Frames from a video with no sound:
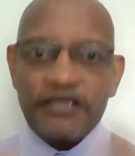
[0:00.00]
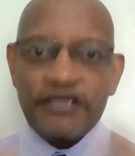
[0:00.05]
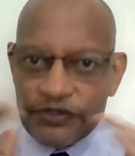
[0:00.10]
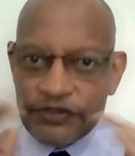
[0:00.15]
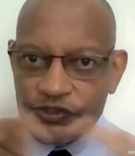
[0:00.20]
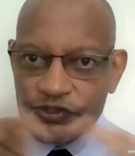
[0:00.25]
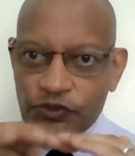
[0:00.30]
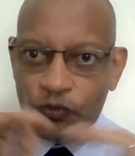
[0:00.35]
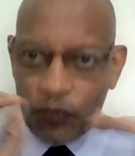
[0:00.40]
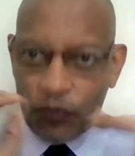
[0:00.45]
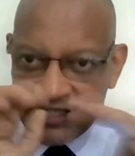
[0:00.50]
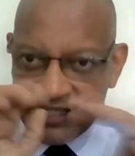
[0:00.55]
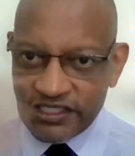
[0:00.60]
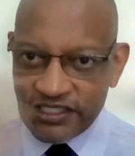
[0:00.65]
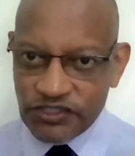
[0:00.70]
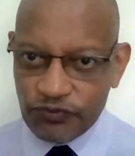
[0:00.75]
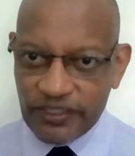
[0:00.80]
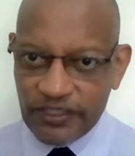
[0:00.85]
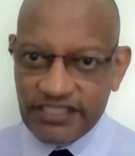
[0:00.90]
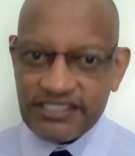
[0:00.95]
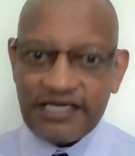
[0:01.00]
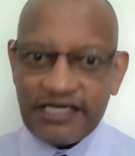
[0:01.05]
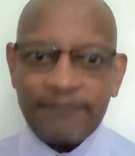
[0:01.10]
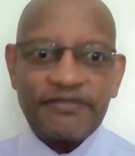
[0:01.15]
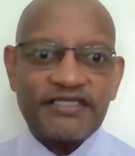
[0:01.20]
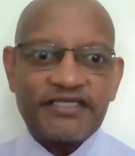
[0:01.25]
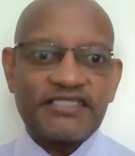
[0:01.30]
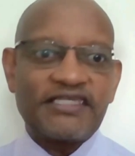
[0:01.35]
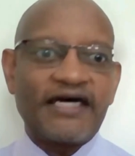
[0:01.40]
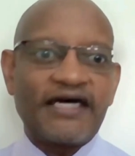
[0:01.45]
So once we
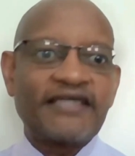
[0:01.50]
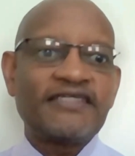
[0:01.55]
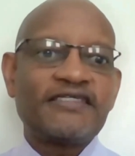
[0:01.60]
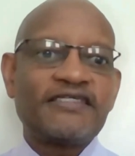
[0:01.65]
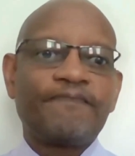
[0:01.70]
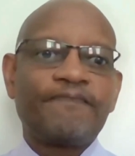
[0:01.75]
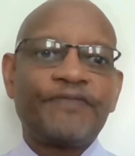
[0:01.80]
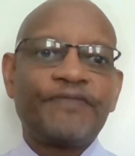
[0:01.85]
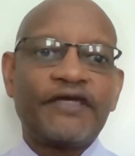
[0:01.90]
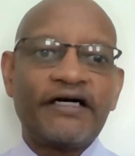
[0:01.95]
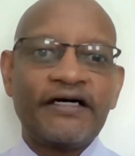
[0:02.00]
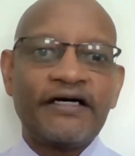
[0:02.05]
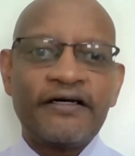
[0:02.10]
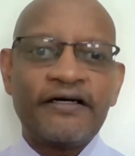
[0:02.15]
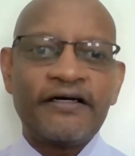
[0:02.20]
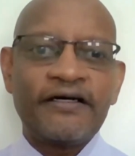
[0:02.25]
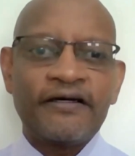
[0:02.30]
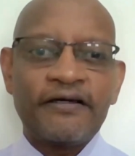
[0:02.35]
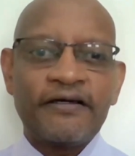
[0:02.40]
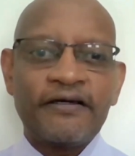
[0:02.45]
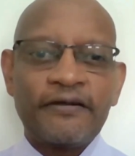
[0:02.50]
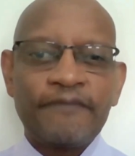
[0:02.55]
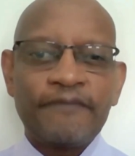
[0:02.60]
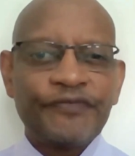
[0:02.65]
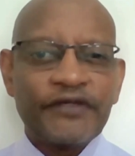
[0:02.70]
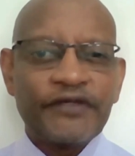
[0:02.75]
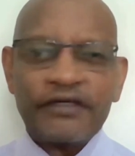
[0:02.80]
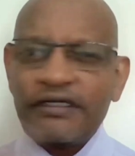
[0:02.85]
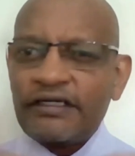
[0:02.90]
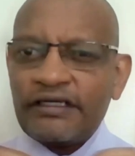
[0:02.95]
establish that,
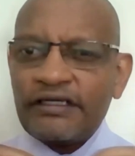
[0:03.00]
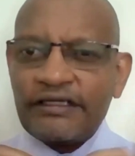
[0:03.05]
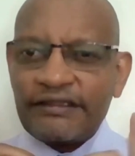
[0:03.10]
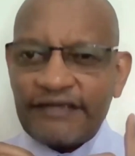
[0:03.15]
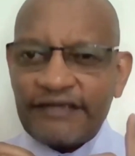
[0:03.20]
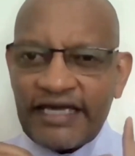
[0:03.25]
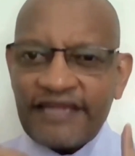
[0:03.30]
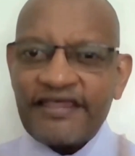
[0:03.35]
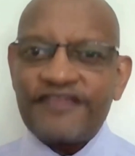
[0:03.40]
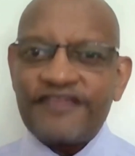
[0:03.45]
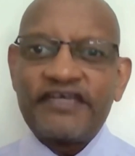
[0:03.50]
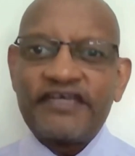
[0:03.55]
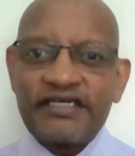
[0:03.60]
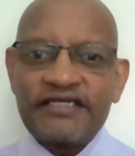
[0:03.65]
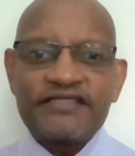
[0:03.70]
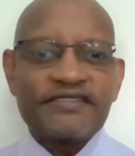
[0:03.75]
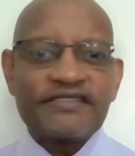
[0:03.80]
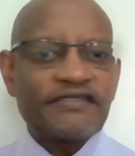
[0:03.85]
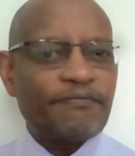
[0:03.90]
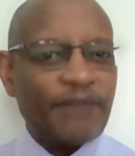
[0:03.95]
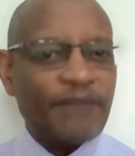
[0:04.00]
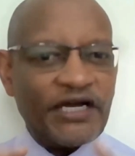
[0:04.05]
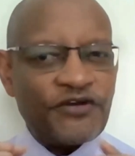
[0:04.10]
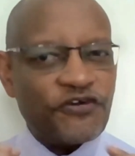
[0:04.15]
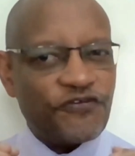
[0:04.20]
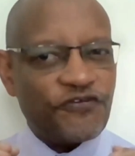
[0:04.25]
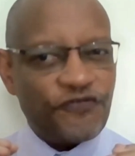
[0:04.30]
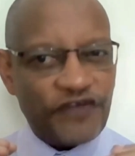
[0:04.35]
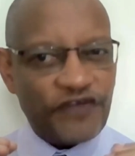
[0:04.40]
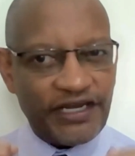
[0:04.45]
the other thing is part
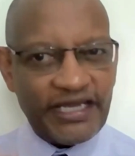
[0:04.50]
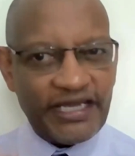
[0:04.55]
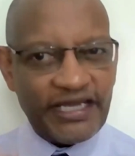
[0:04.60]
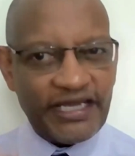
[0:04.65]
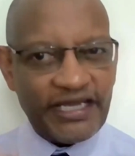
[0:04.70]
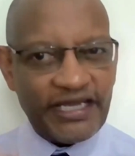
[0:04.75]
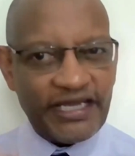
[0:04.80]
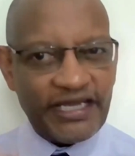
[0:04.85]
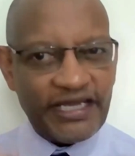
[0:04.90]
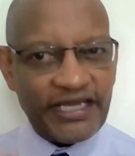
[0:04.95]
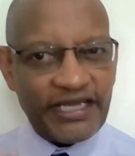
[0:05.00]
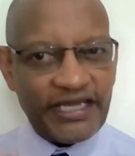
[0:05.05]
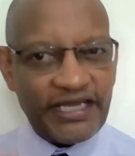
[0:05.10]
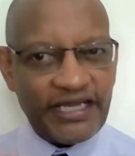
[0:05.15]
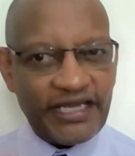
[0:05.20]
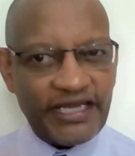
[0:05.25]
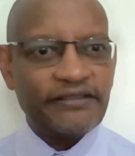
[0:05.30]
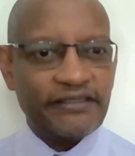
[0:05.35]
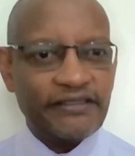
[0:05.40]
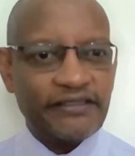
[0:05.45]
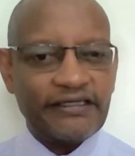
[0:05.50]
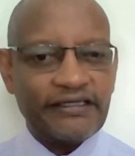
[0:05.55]
of financial discipline